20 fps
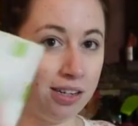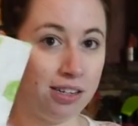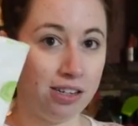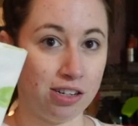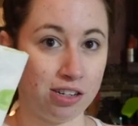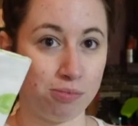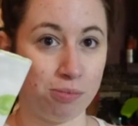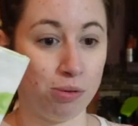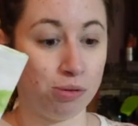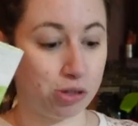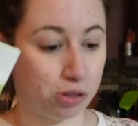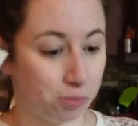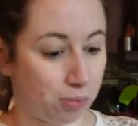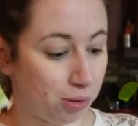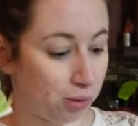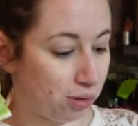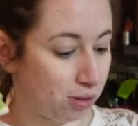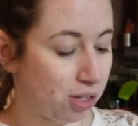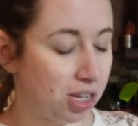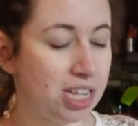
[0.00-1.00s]

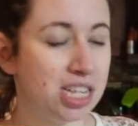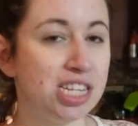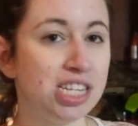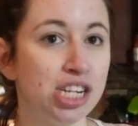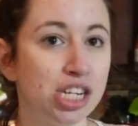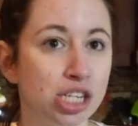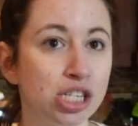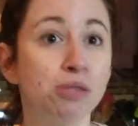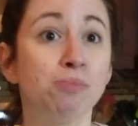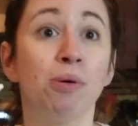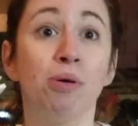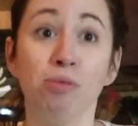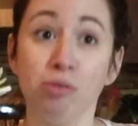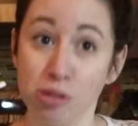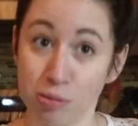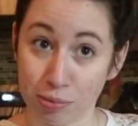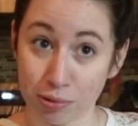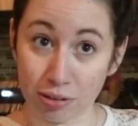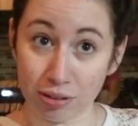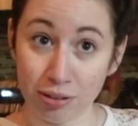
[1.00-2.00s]
Disposable,
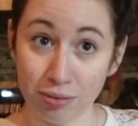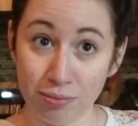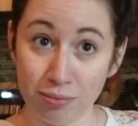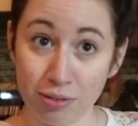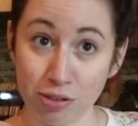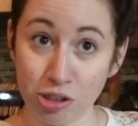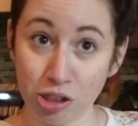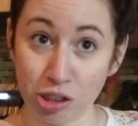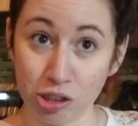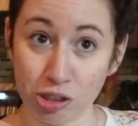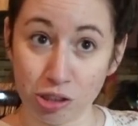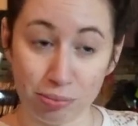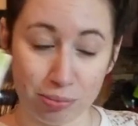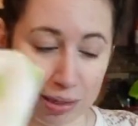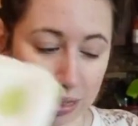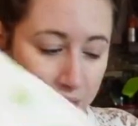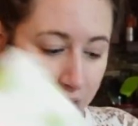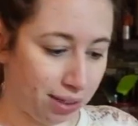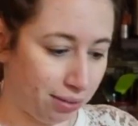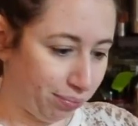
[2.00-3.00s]
disposable changing
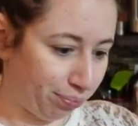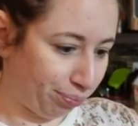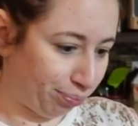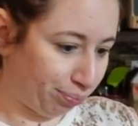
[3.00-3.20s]
pad.